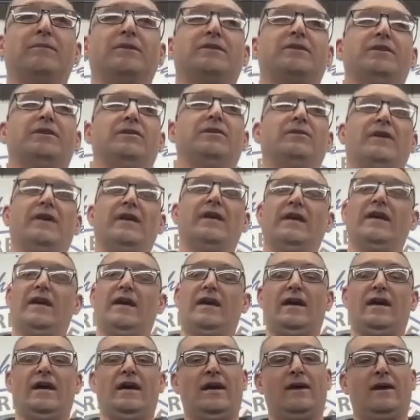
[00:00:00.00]
dude.
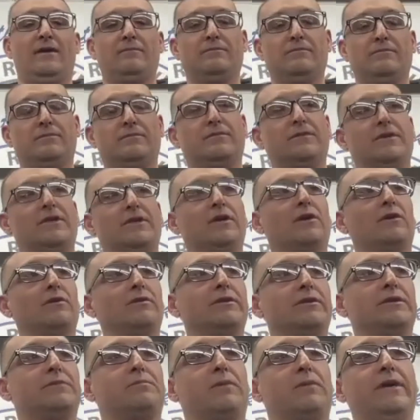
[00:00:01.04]
You know,
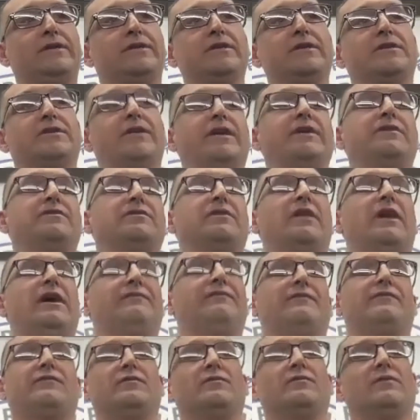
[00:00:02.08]
this place can change your life
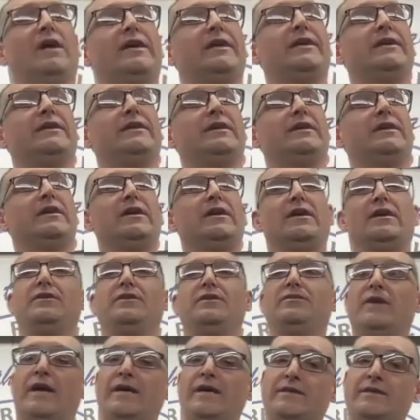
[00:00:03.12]
if you let it.
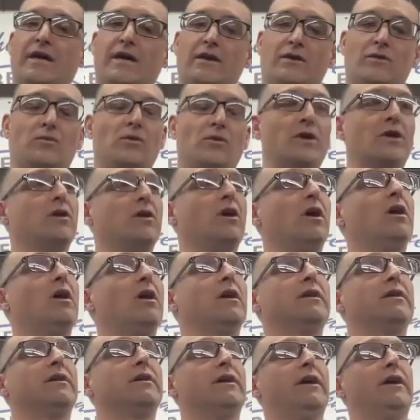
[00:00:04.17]
You guys got to work
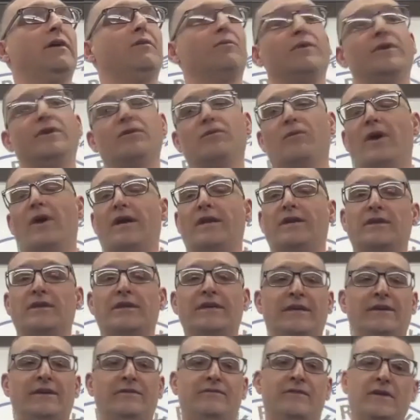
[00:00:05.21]
hard. And when you want to
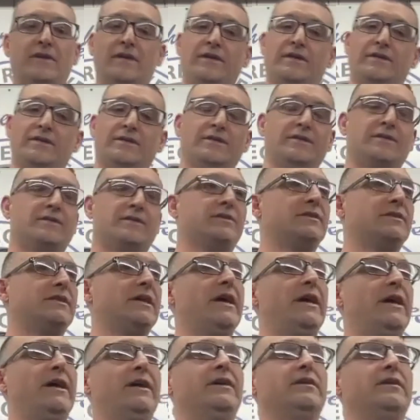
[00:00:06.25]
leave, just
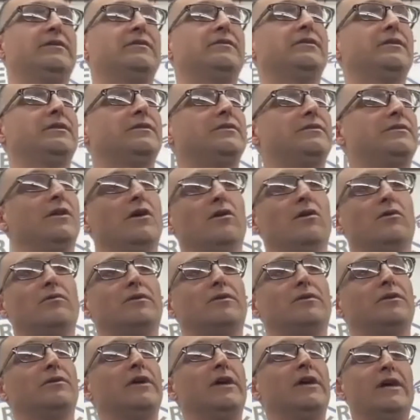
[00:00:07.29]
stay. Just don't,
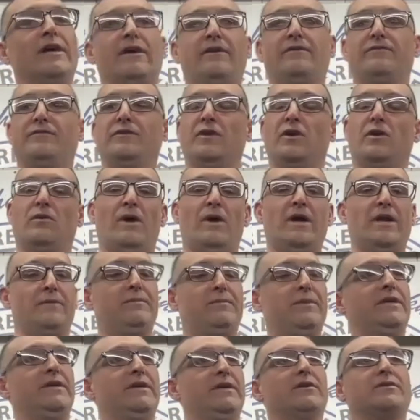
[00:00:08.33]
dude. If you don't want to
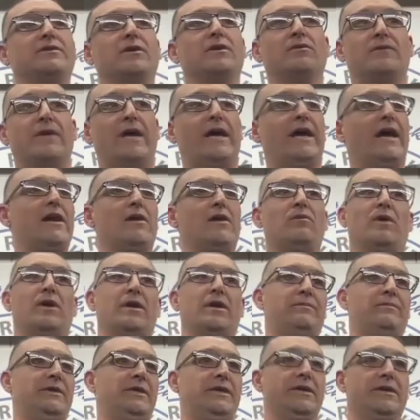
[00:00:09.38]
be here, it's okay. I don't want
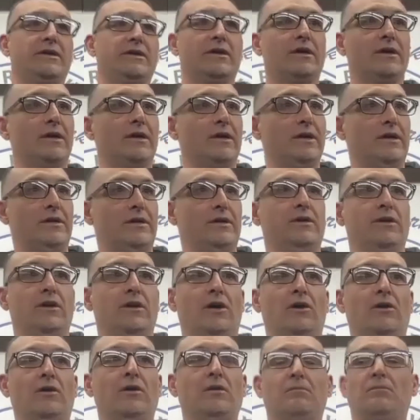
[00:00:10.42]
to be here. You
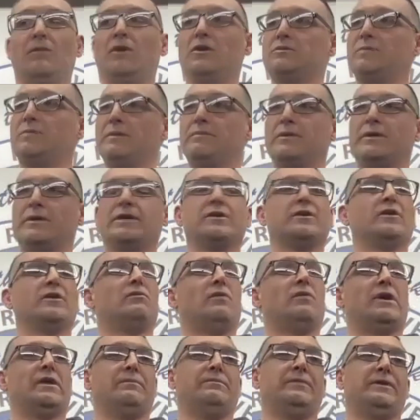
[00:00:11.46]
know, most people here don't
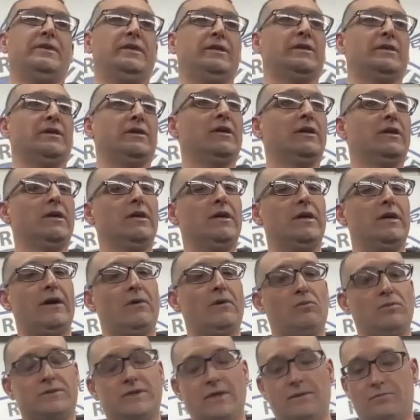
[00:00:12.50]
want to be here at
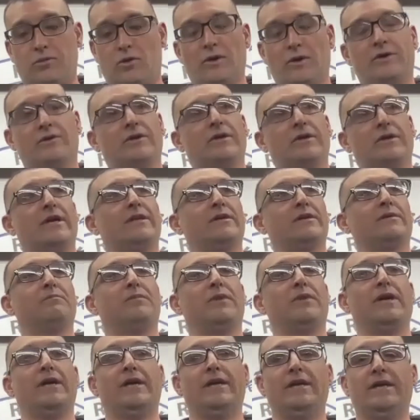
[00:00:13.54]
some point or another.
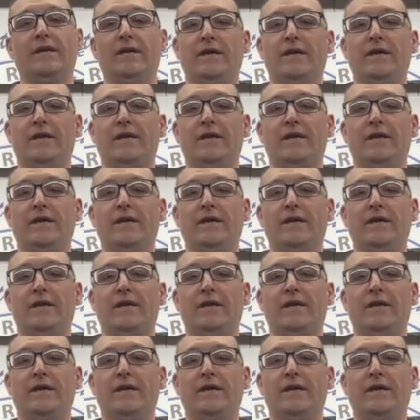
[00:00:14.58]
But